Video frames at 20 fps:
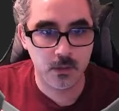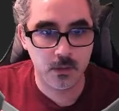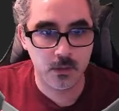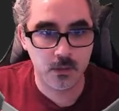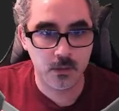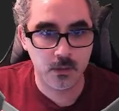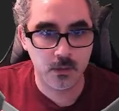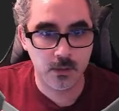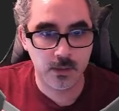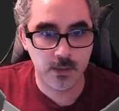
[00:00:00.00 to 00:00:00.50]

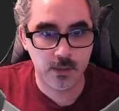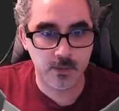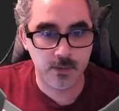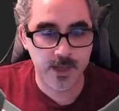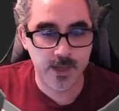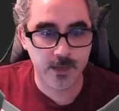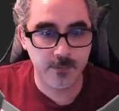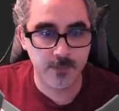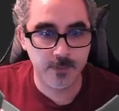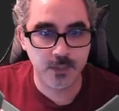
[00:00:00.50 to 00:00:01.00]
that
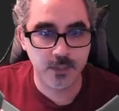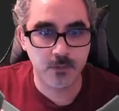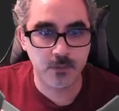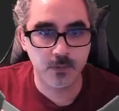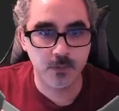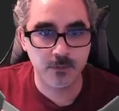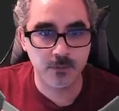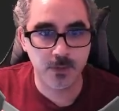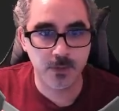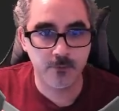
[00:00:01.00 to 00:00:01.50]
animation was
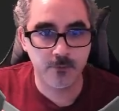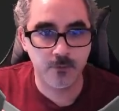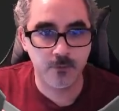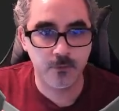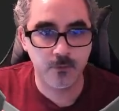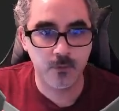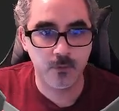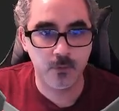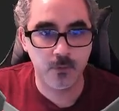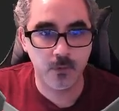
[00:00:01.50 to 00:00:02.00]
made
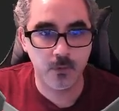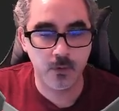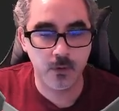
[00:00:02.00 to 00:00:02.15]
for